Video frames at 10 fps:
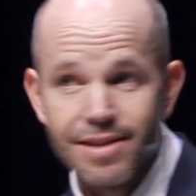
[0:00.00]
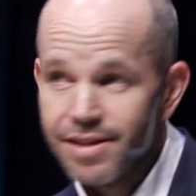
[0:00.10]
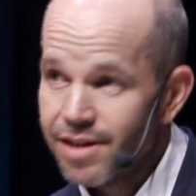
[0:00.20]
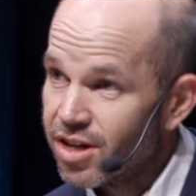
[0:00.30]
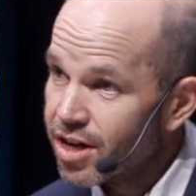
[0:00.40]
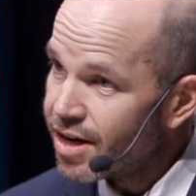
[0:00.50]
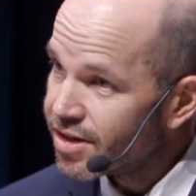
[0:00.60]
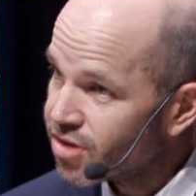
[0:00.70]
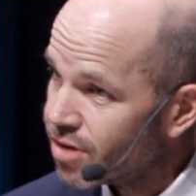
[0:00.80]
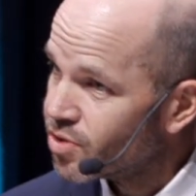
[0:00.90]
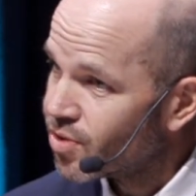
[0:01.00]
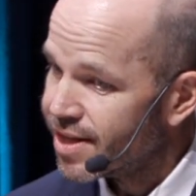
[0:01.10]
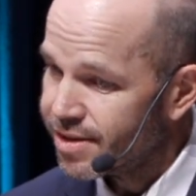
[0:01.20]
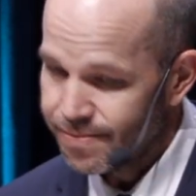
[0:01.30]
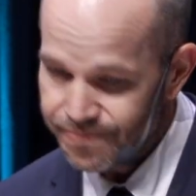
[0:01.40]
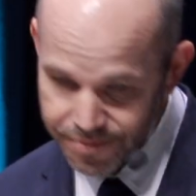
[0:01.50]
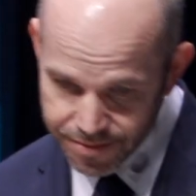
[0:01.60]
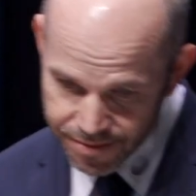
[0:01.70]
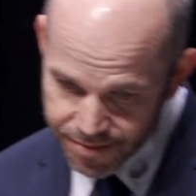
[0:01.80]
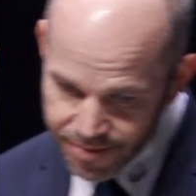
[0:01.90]
And these are long-term trends.
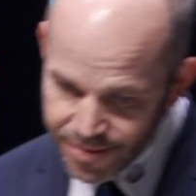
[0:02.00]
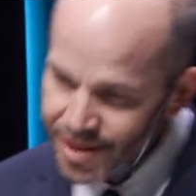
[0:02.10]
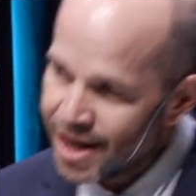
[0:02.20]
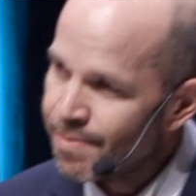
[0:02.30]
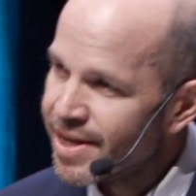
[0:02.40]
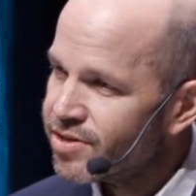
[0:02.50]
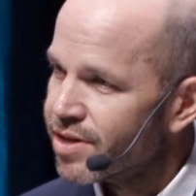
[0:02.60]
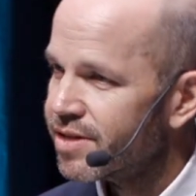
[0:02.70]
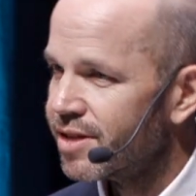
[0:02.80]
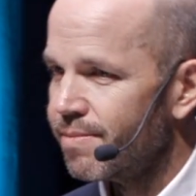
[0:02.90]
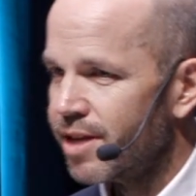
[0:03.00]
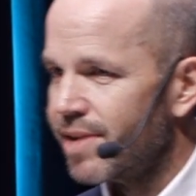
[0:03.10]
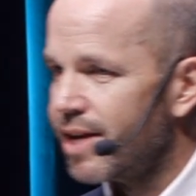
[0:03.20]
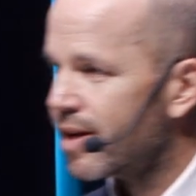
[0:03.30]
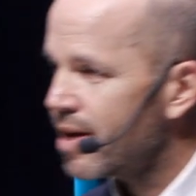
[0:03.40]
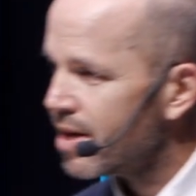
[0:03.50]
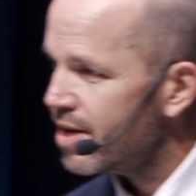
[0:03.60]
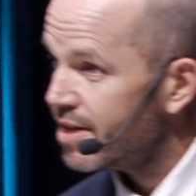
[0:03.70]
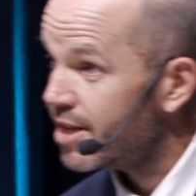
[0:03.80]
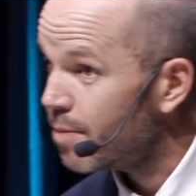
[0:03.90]
I mentioned some of them like
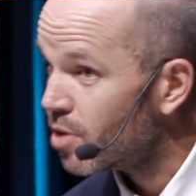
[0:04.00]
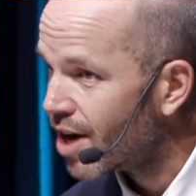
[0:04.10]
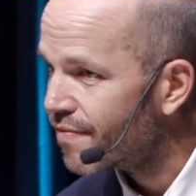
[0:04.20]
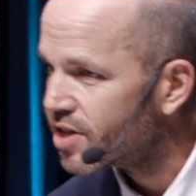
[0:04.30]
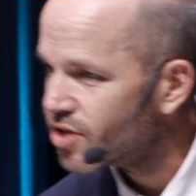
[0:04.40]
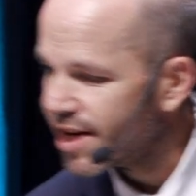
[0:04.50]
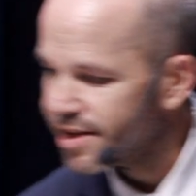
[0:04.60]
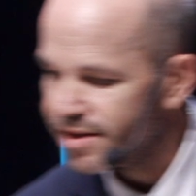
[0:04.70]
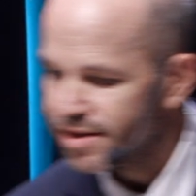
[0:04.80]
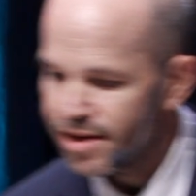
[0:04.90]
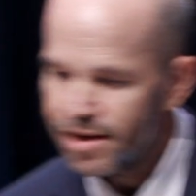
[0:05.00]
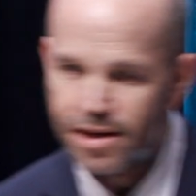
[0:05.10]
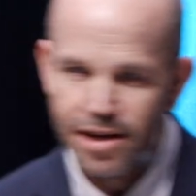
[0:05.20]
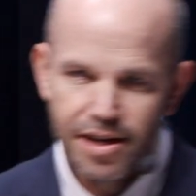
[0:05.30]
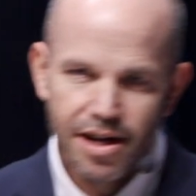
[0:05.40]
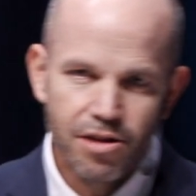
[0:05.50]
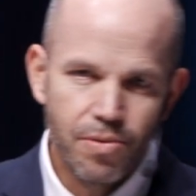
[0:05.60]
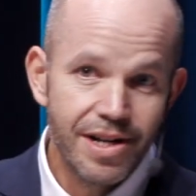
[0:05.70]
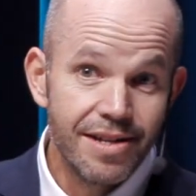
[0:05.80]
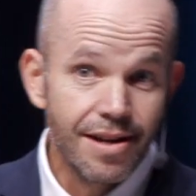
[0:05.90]
demographic change. Another
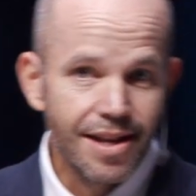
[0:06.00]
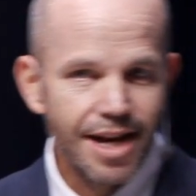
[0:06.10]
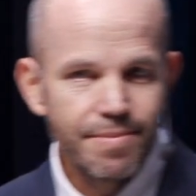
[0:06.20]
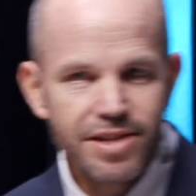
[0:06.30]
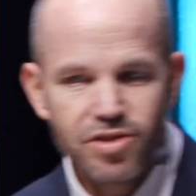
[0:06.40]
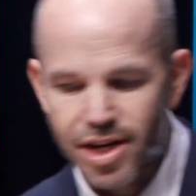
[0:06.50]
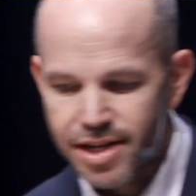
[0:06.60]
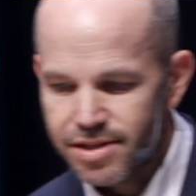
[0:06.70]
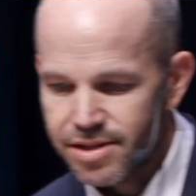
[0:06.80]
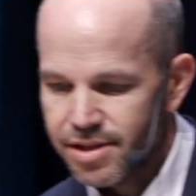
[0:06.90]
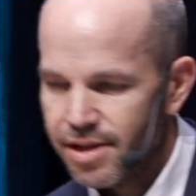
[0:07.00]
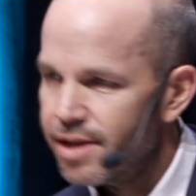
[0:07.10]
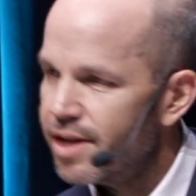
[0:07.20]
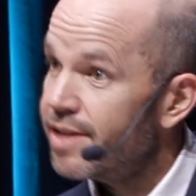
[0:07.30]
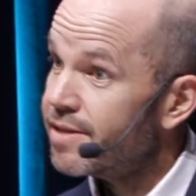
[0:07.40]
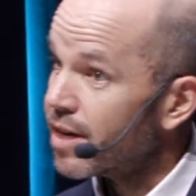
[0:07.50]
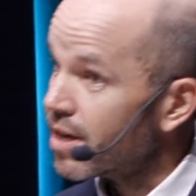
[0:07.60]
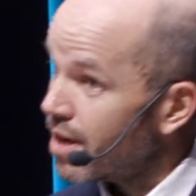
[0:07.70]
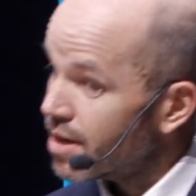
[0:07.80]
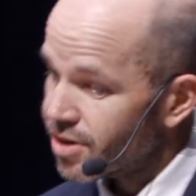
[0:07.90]
one is climate change,
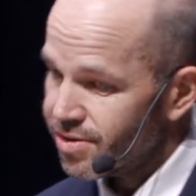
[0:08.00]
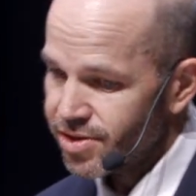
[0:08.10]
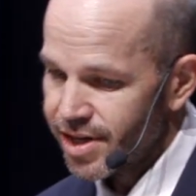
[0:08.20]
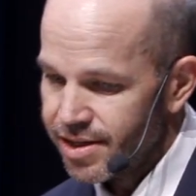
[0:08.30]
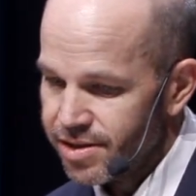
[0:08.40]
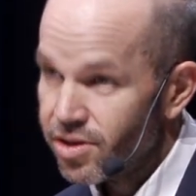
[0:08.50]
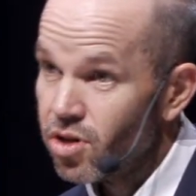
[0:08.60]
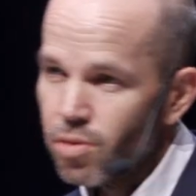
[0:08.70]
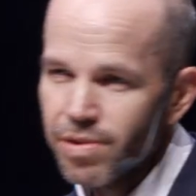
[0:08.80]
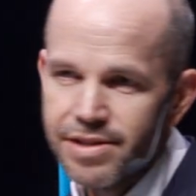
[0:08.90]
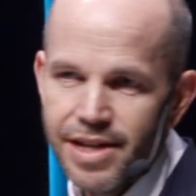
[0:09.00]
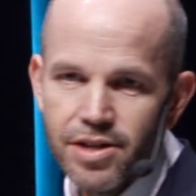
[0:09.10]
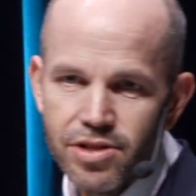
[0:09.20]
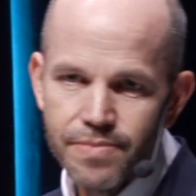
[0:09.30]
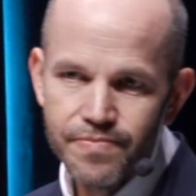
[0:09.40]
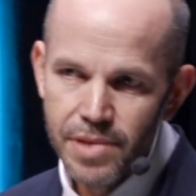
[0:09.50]
technological change, globalization.